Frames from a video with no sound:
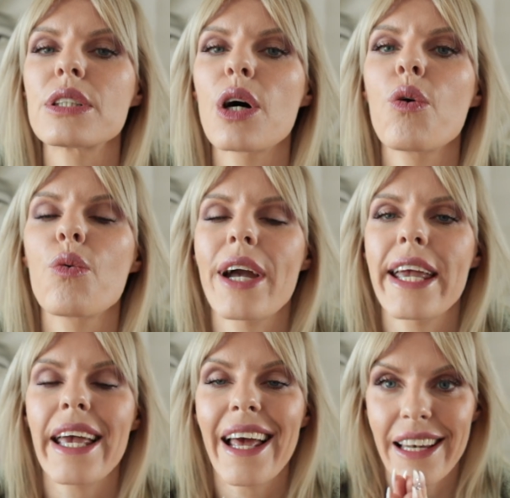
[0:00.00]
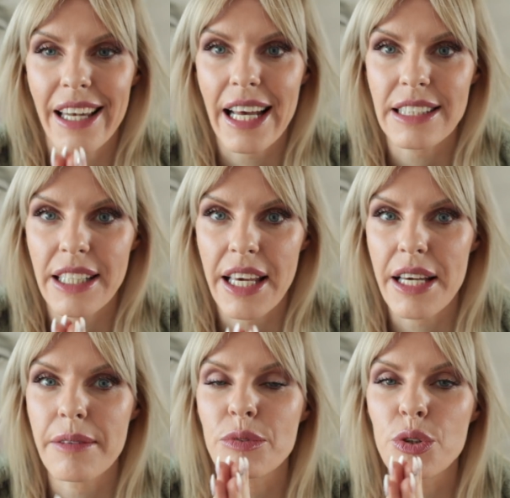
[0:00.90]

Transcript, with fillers: away, let him